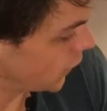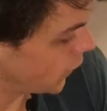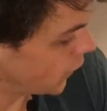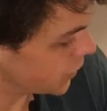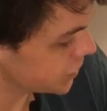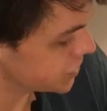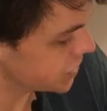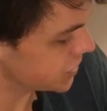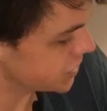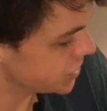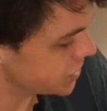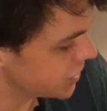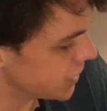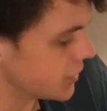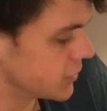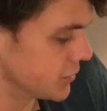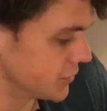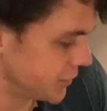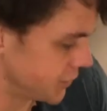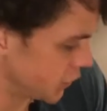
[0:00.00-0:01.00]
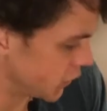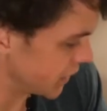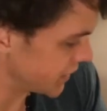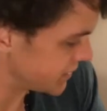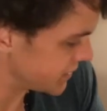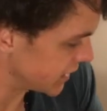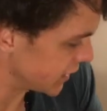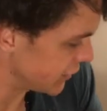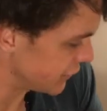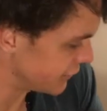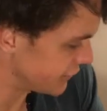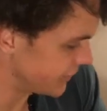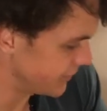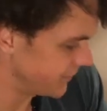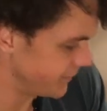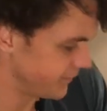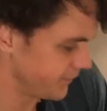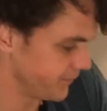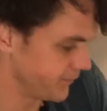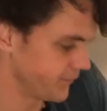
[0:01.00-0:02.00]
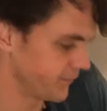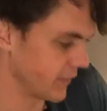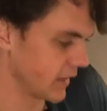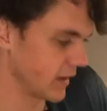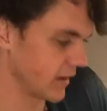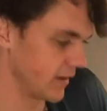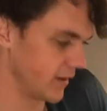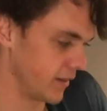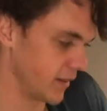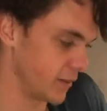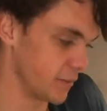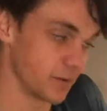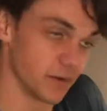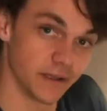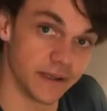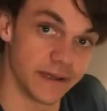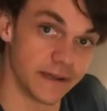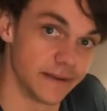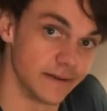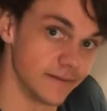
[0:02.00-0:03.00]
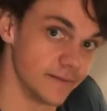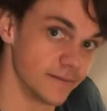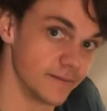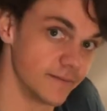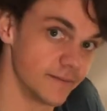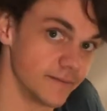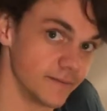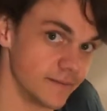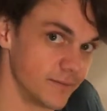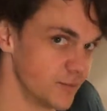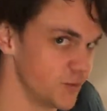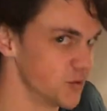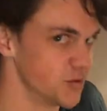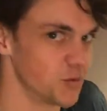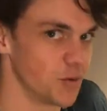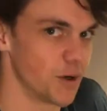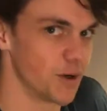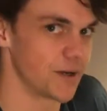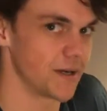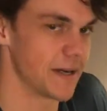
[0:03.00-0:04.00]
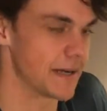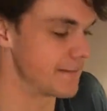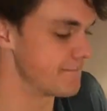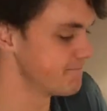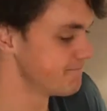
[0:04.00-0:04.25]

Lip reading: Washer chuckled to herself. The plan was working.